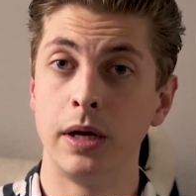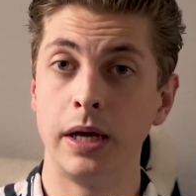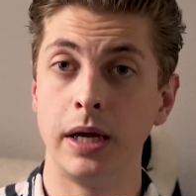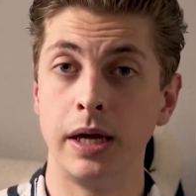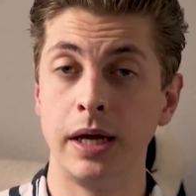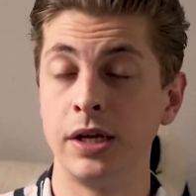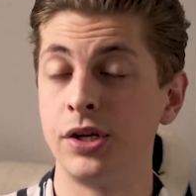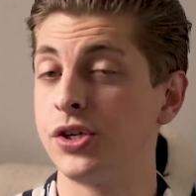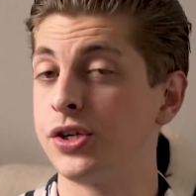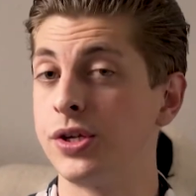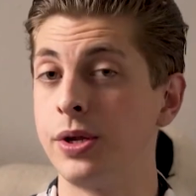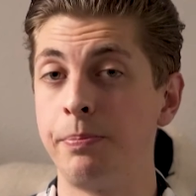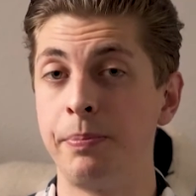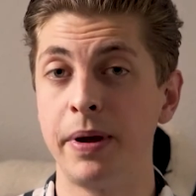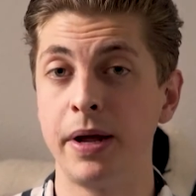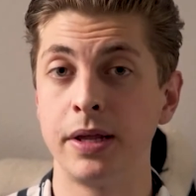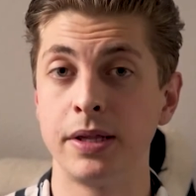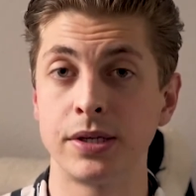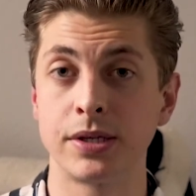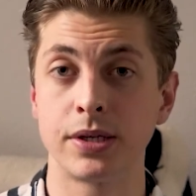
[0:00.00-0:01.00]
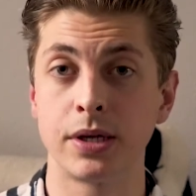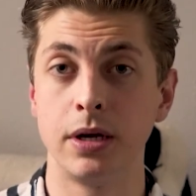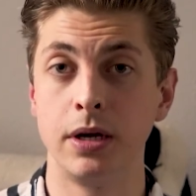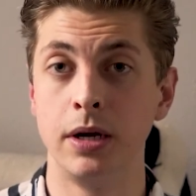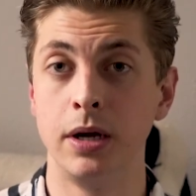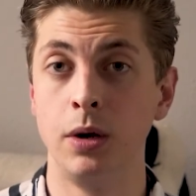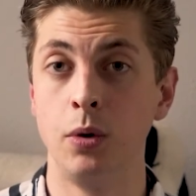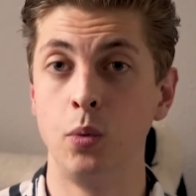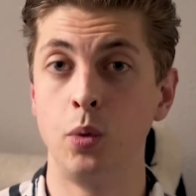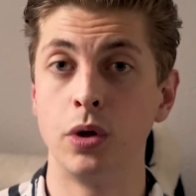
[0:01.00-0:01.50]
It just depends
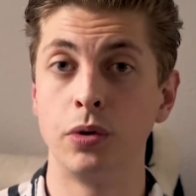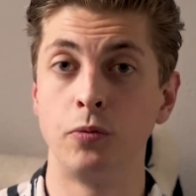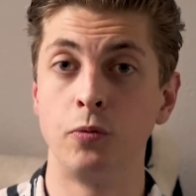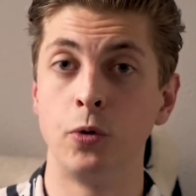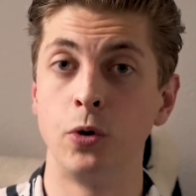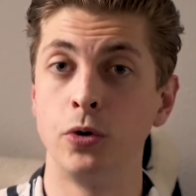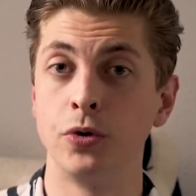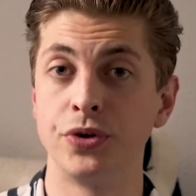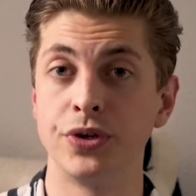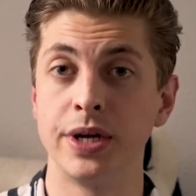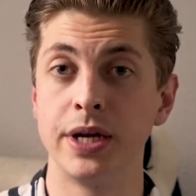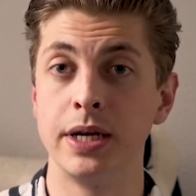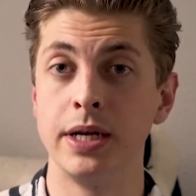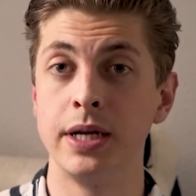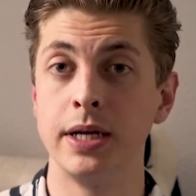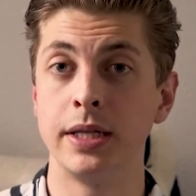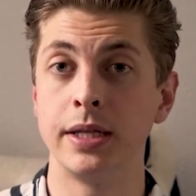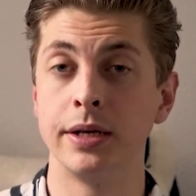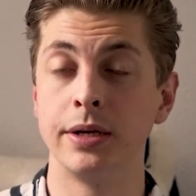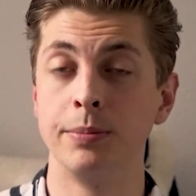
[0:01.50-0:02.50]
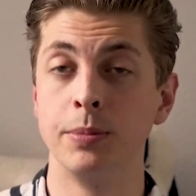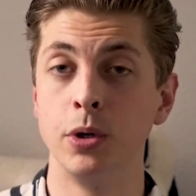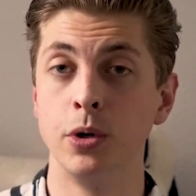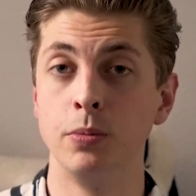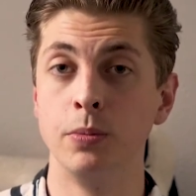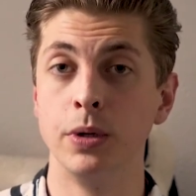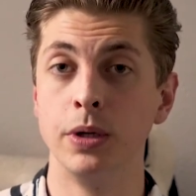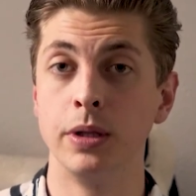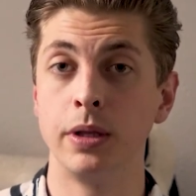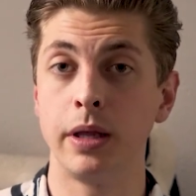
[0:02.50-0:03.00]
what roles they need at the
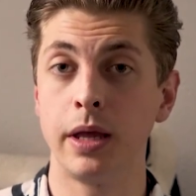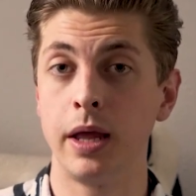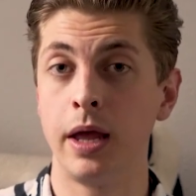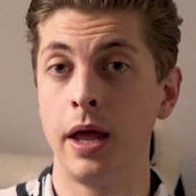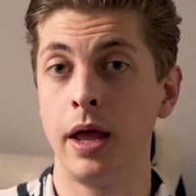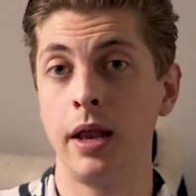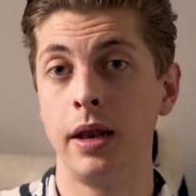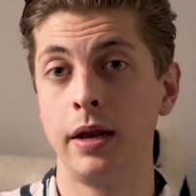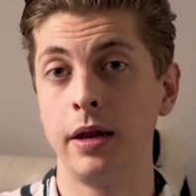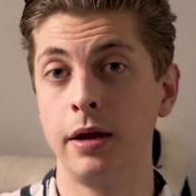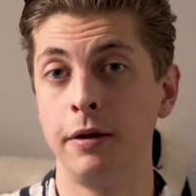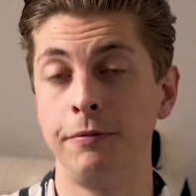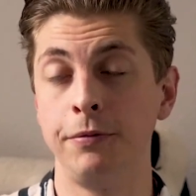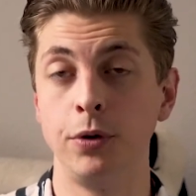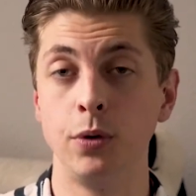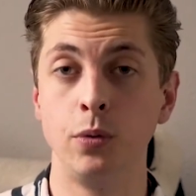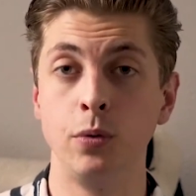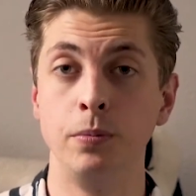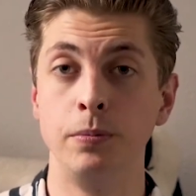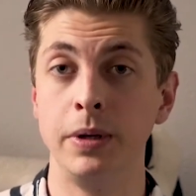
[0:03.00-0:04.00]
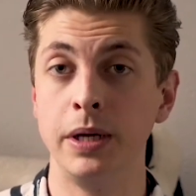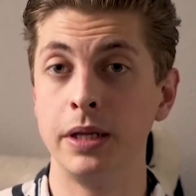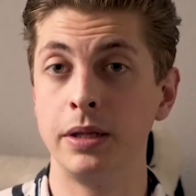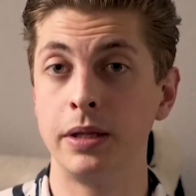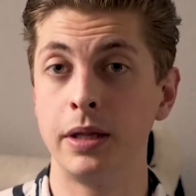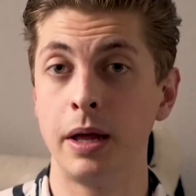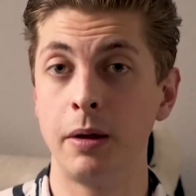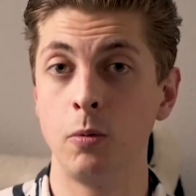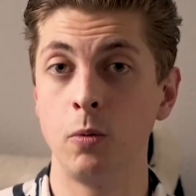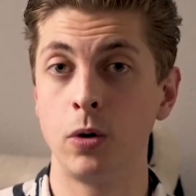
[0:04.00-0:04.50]
moment and if you meet
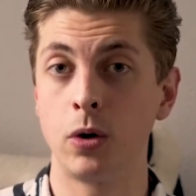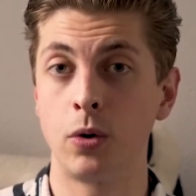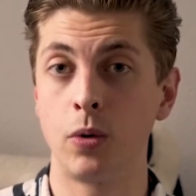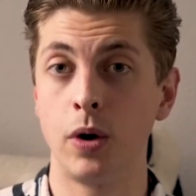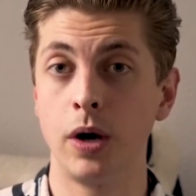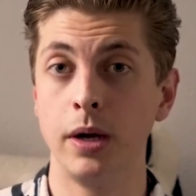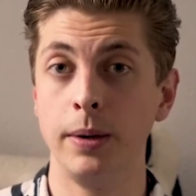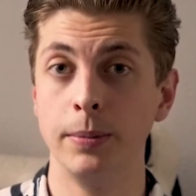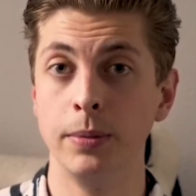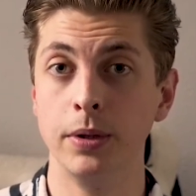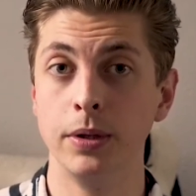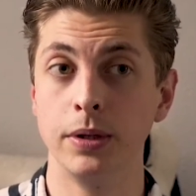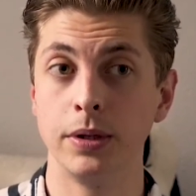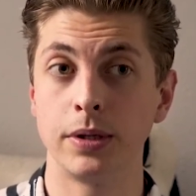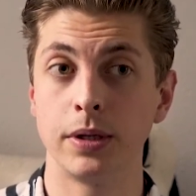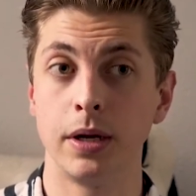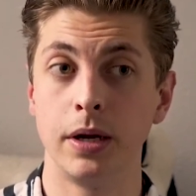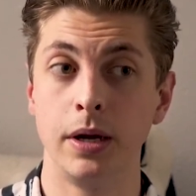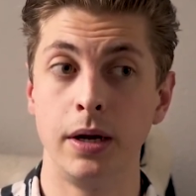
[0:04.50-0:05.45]
that requirement.